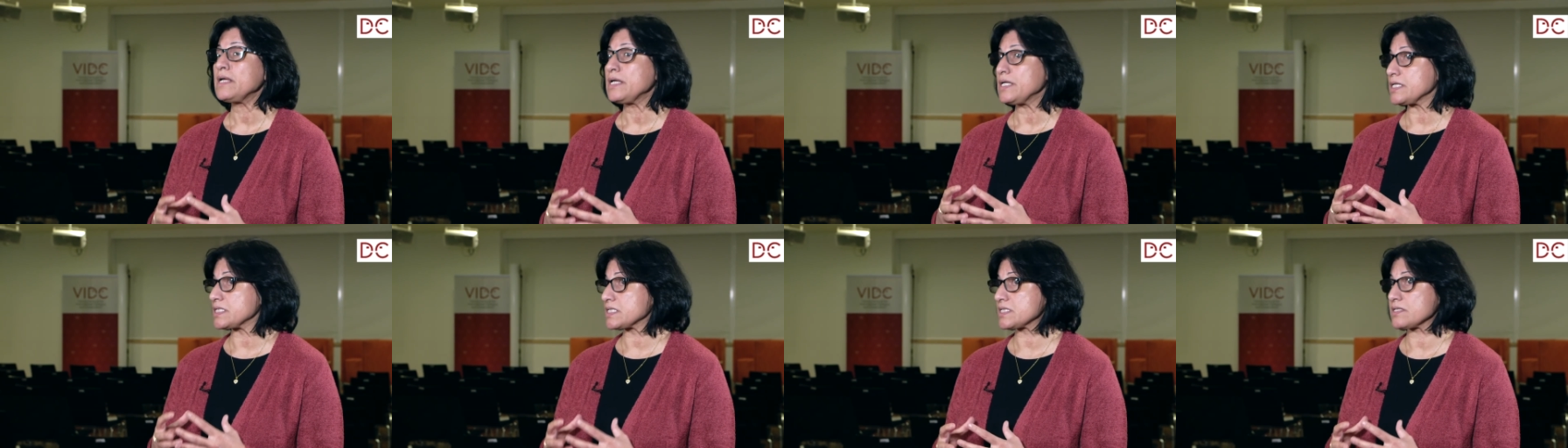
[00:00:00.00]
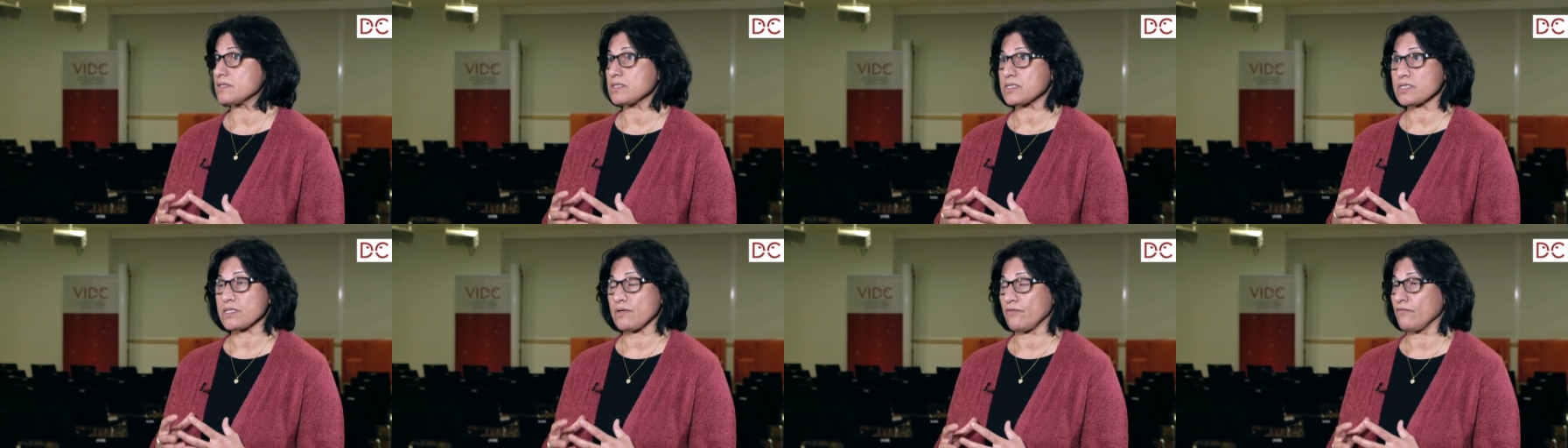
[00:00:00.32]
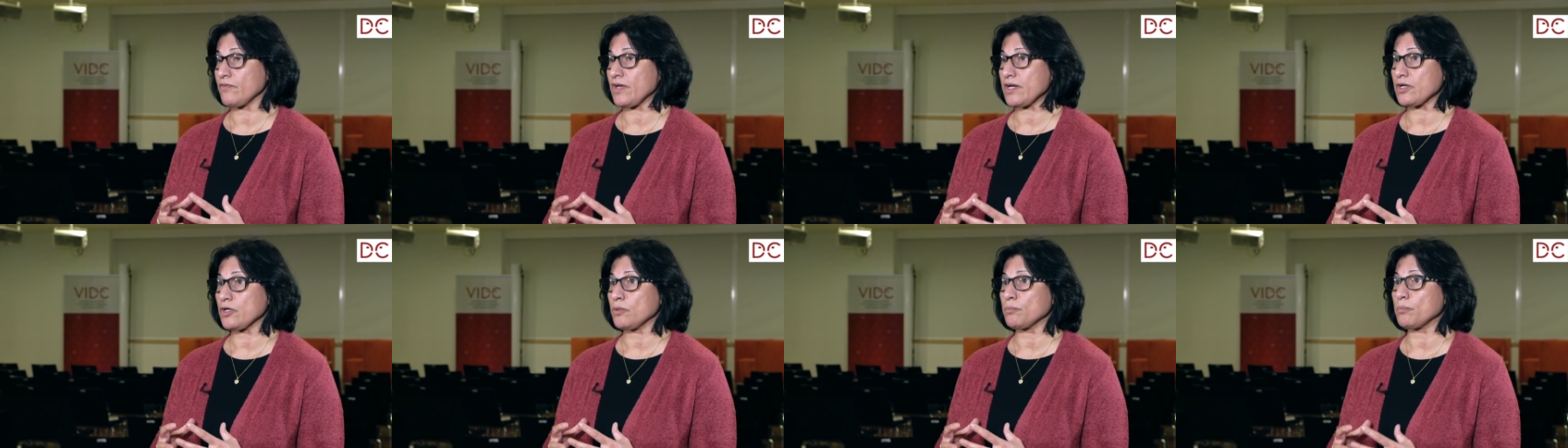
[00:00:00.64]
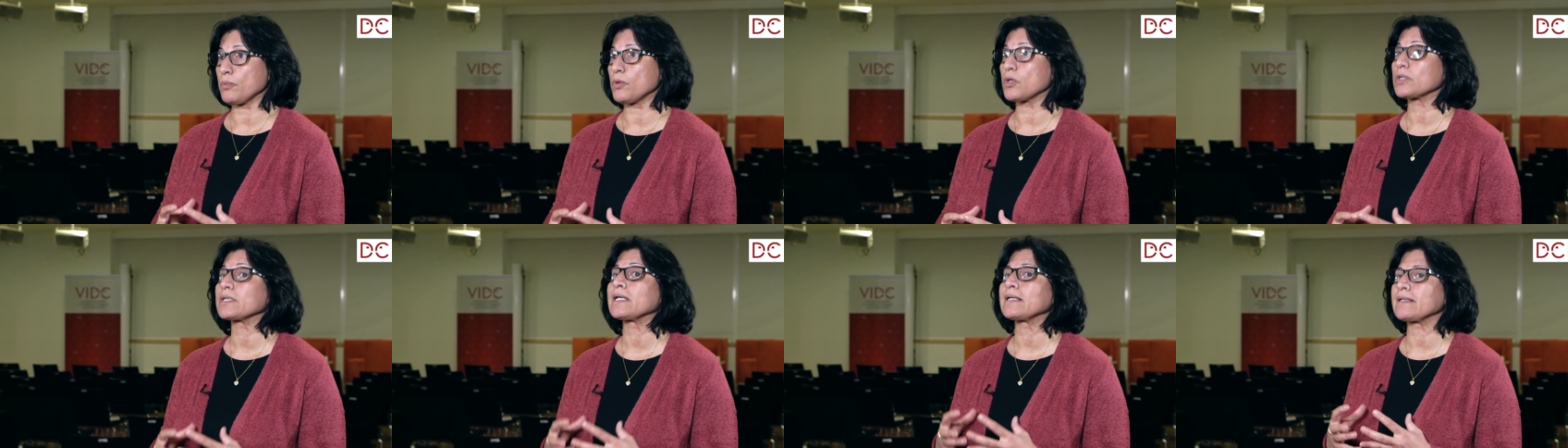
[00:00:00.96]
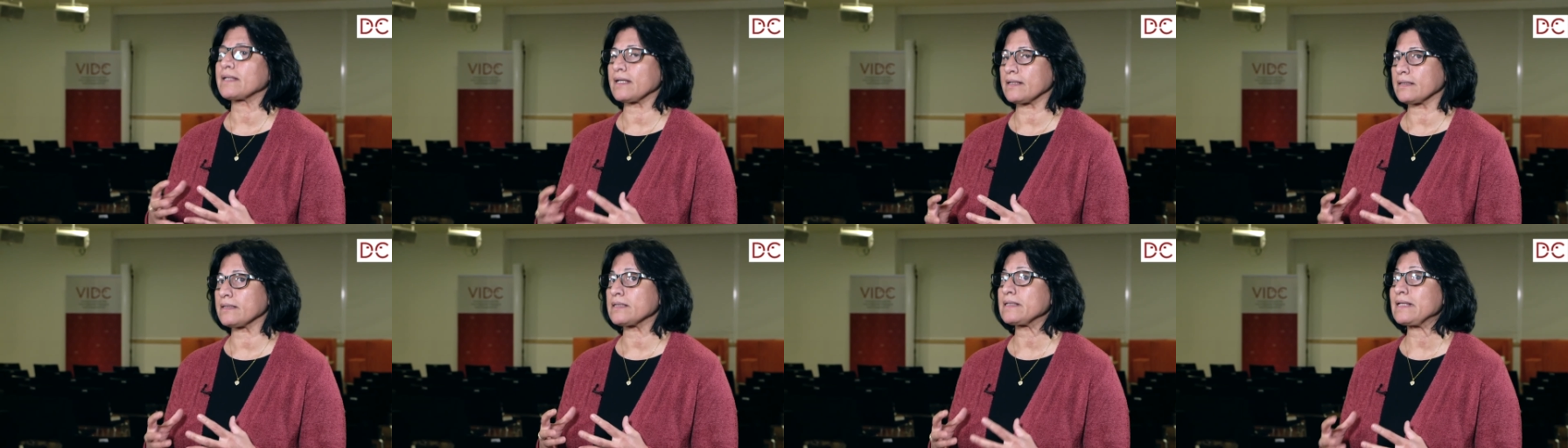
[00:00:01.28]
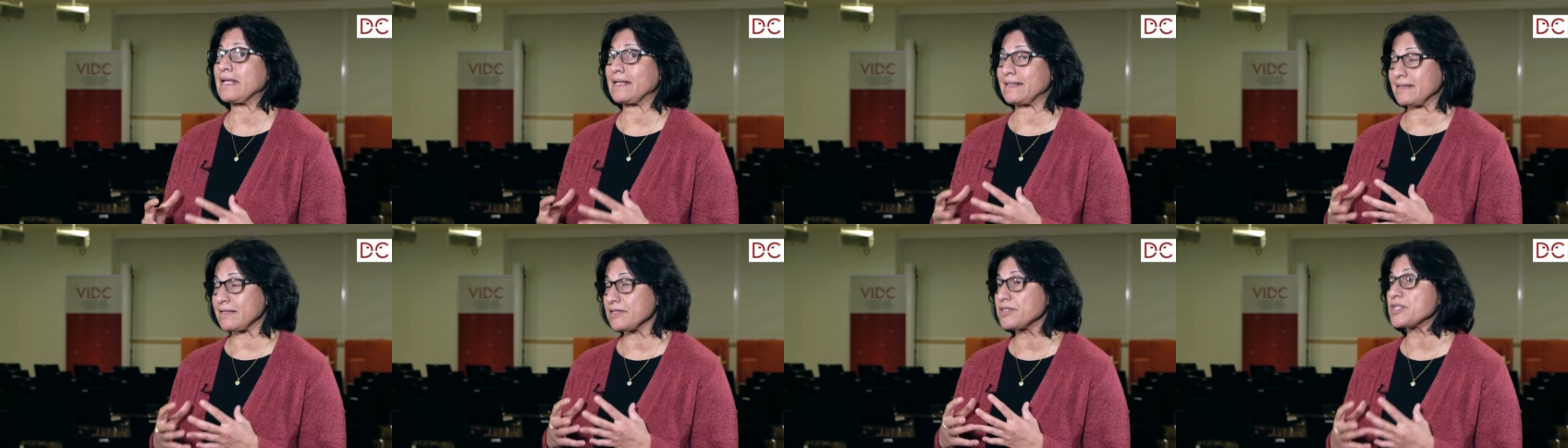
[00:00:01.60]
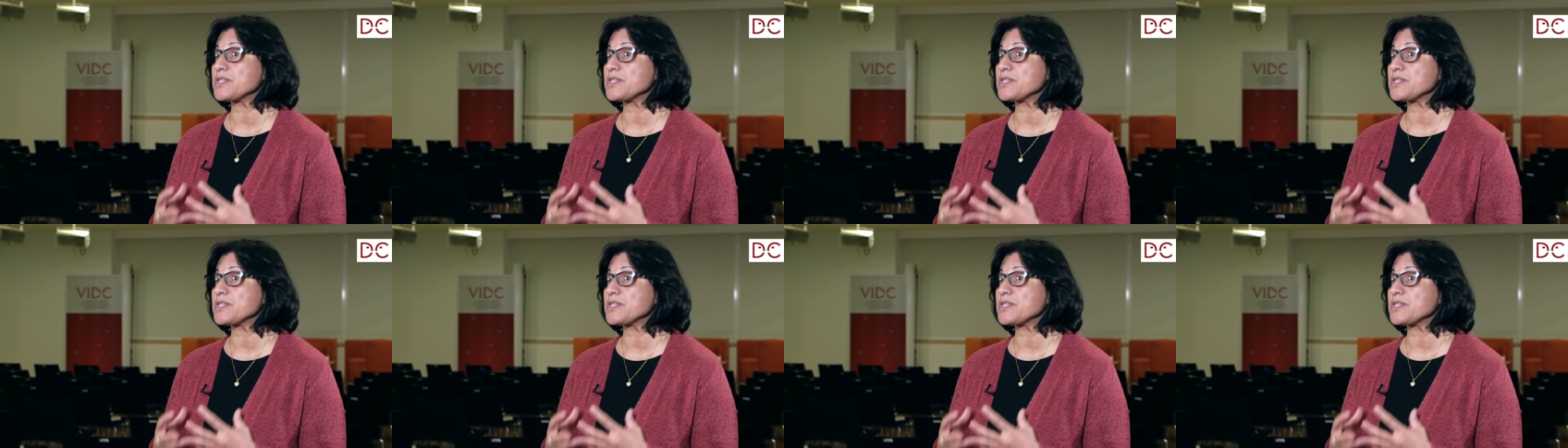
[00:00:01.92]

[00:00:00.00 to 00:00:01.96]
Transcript: It's very important and it